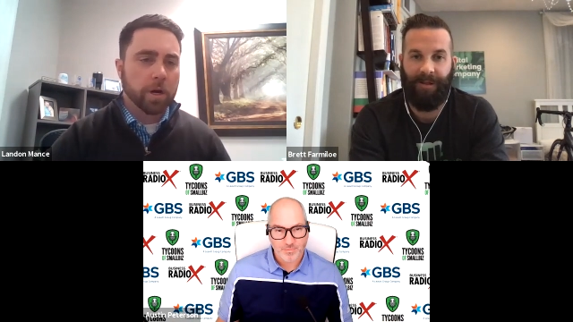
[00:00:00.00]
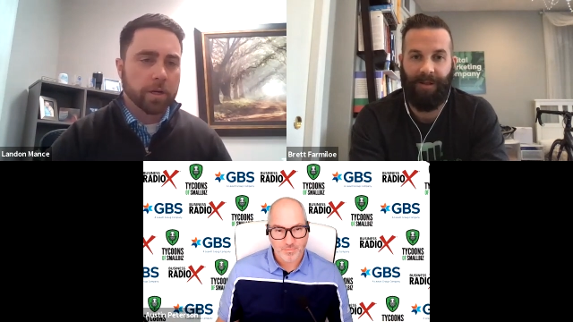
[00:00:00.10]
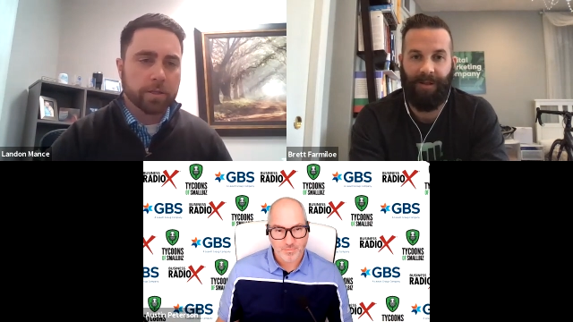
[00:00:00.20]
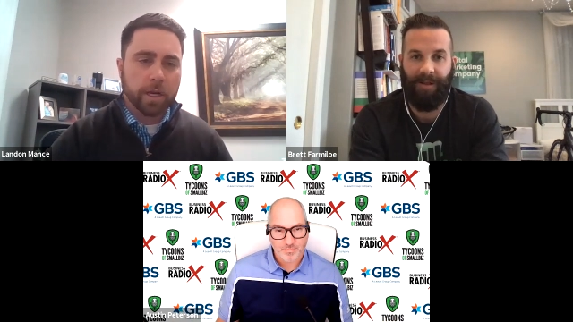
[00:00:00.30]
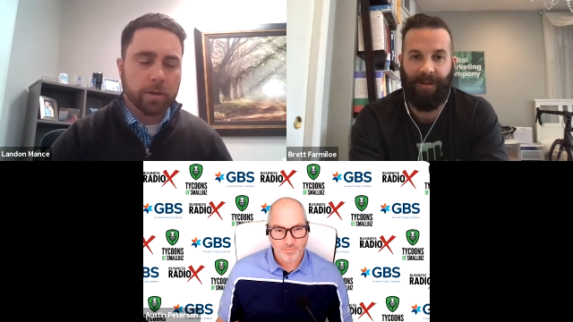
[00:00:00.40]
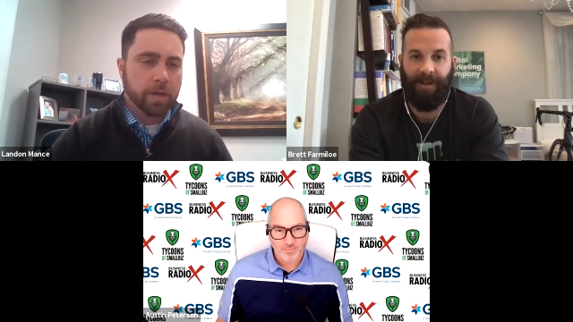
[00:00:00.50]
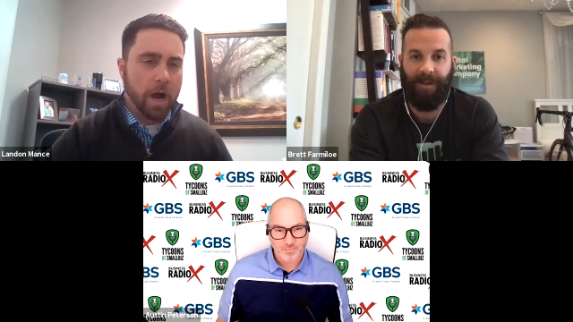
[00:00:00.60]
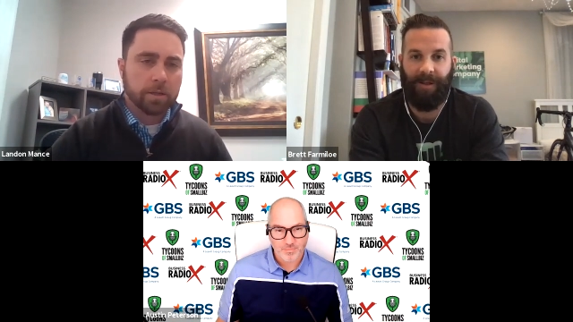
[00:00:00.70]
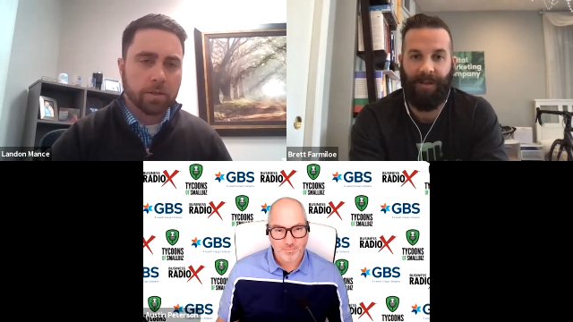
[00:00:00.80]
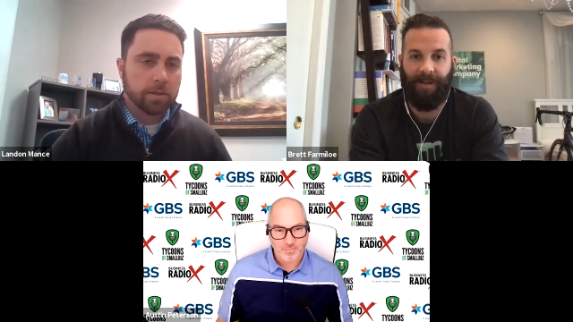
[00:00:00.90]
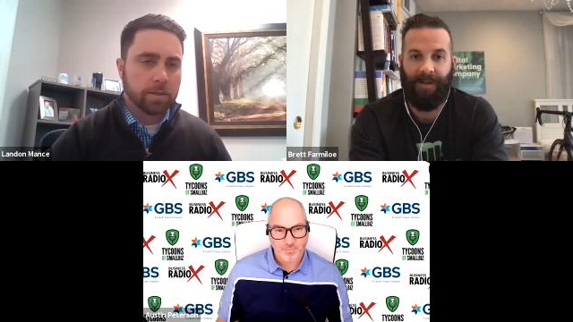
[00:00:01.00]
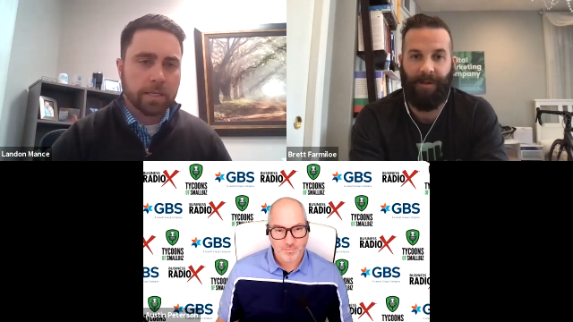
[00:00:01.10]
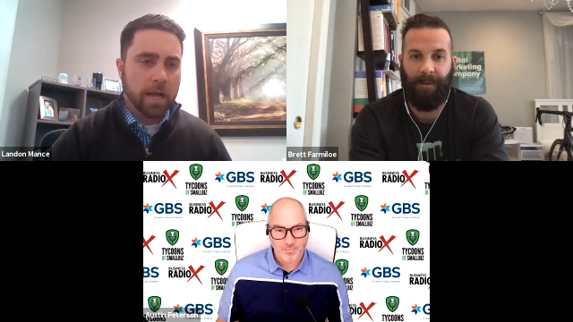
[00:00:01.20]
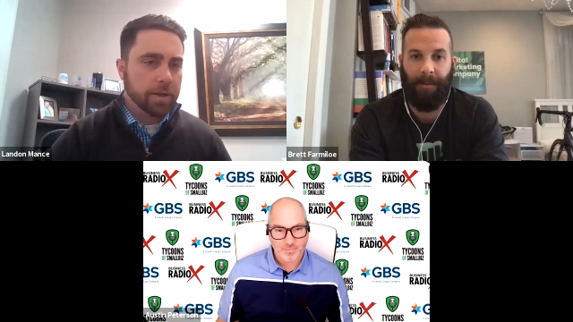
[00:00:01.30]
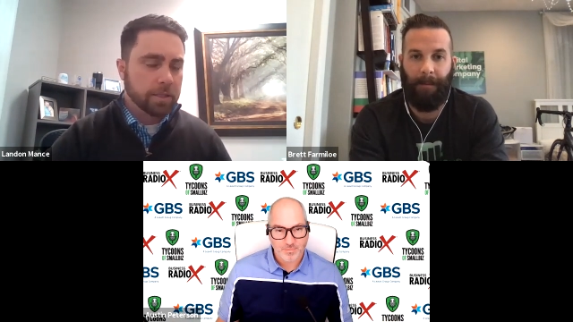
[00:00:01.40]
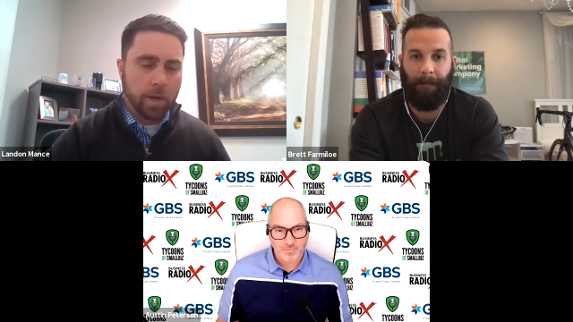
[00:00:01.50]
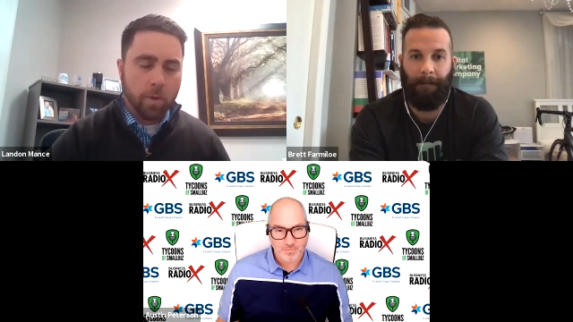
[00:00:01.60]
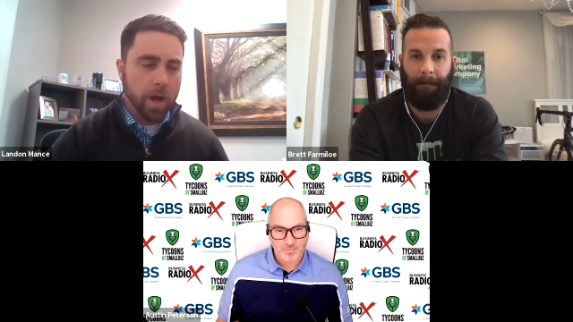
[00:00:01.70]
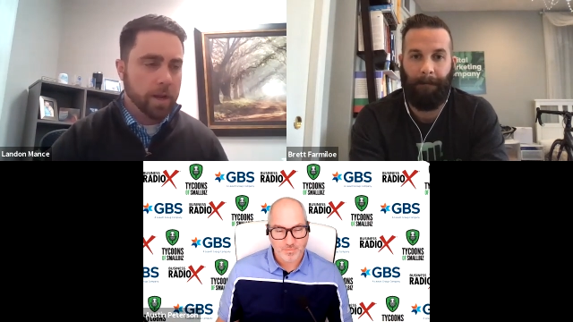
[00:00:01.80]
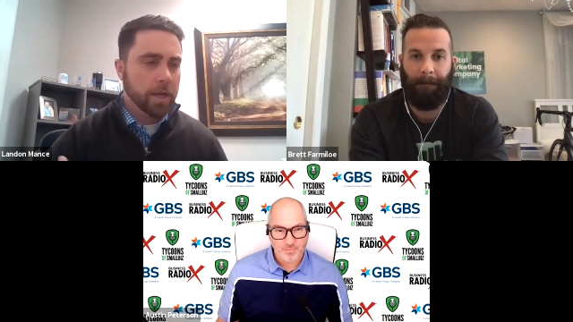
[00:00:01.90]
Speaker 1: words, you know, talk to us, tell us like
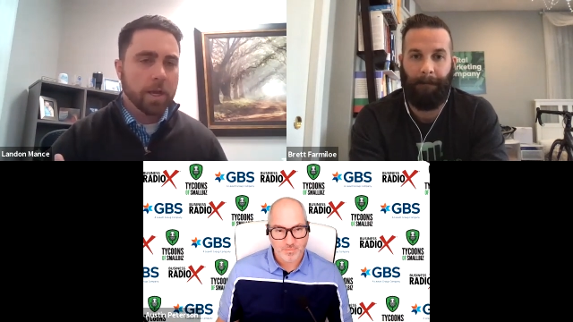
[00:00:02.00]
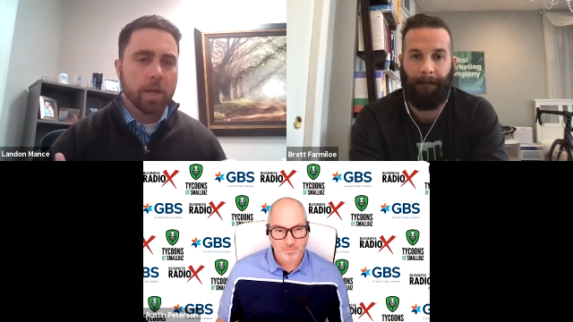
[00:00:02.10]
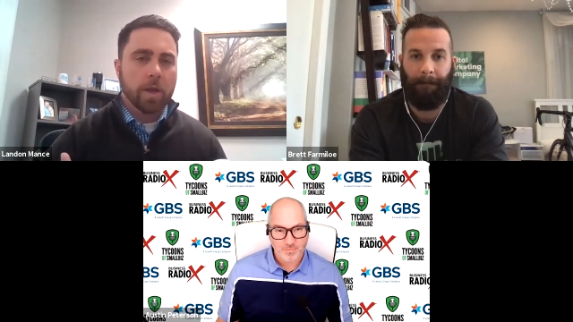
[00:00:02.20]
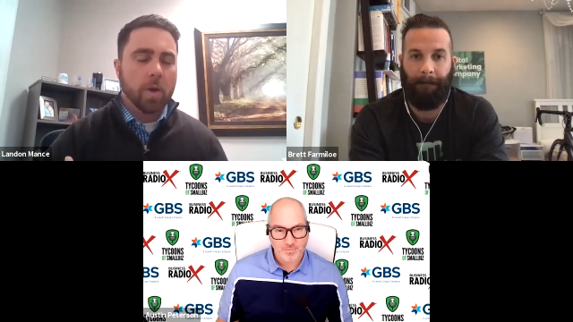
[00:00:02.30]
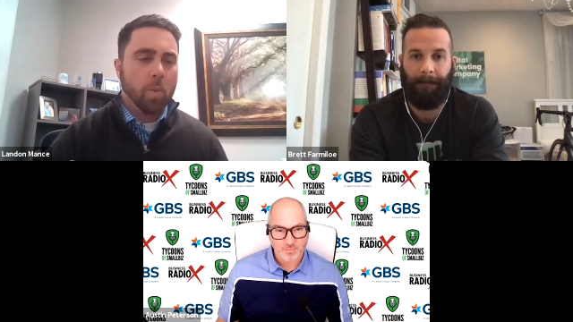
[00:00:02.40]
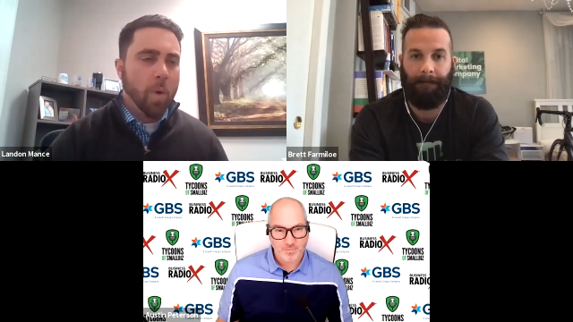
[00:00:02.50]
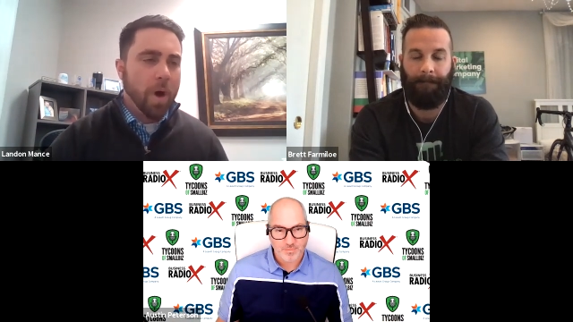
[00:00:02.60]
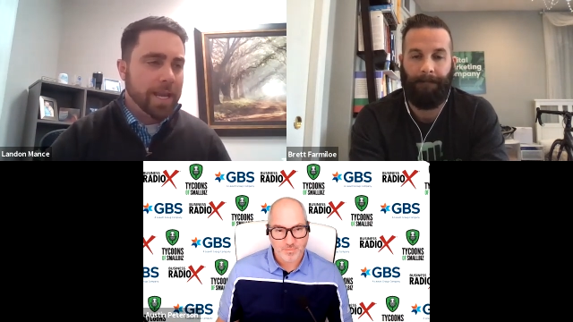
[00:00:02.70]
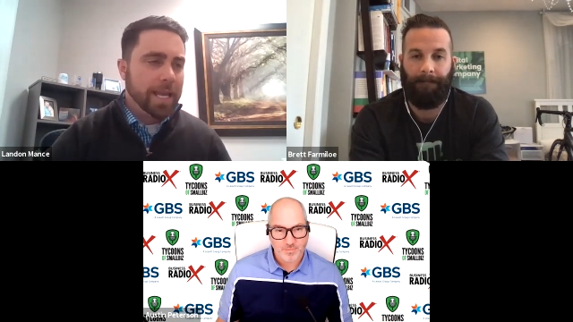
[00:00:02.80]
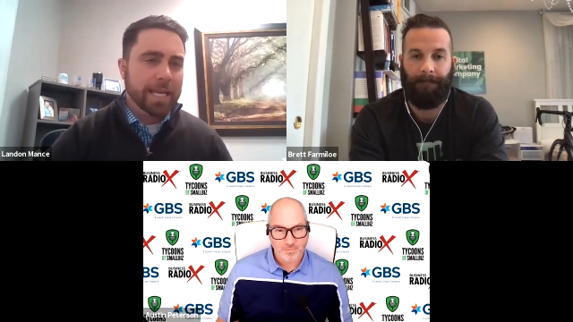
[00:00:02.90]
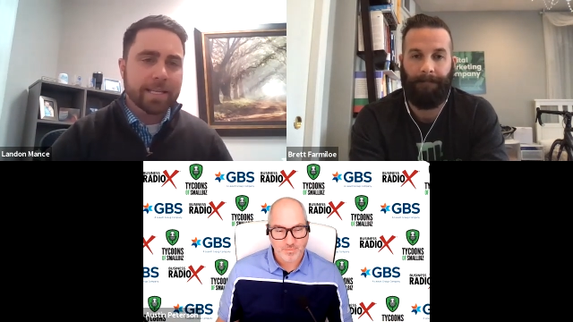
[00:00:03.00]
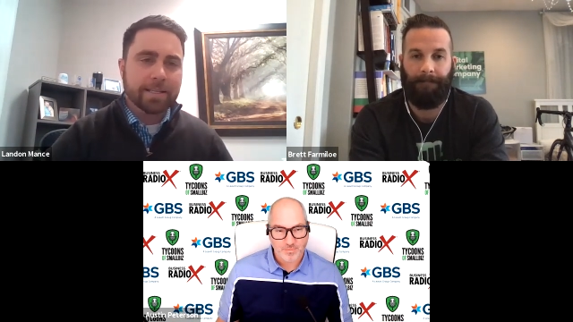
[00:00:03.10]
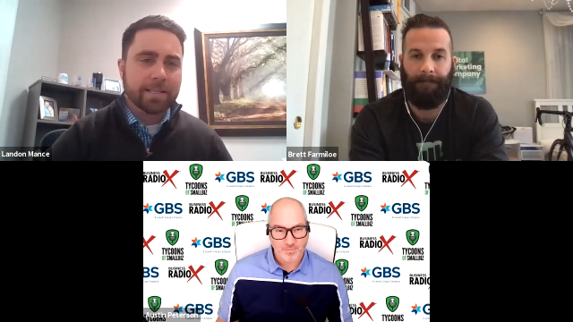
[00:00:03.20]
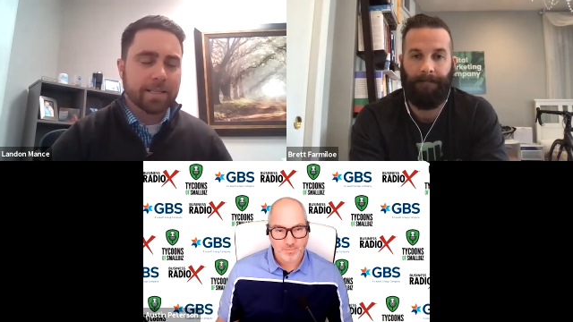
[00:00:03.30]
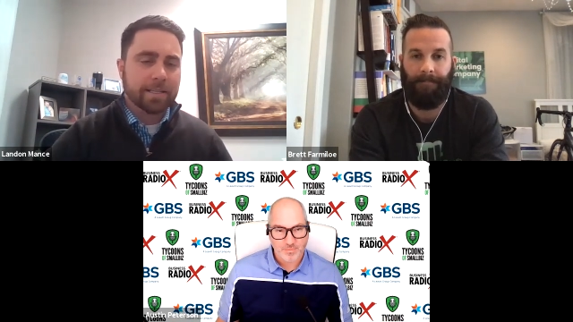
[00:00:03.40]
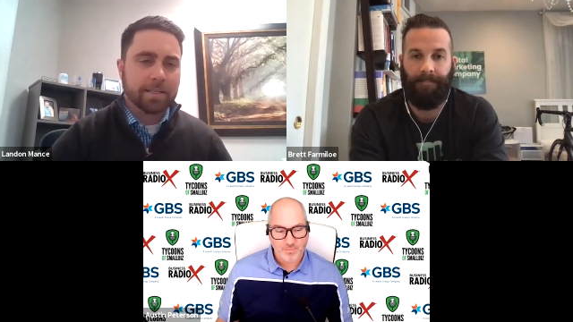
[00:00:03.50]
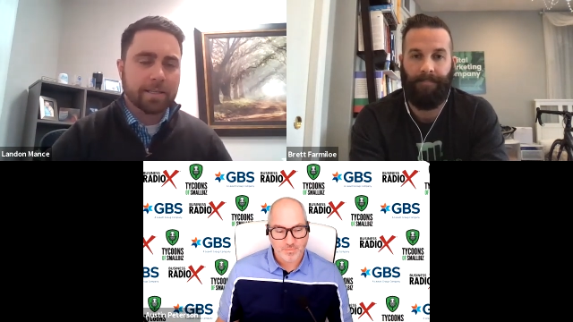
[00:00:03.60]
what, what is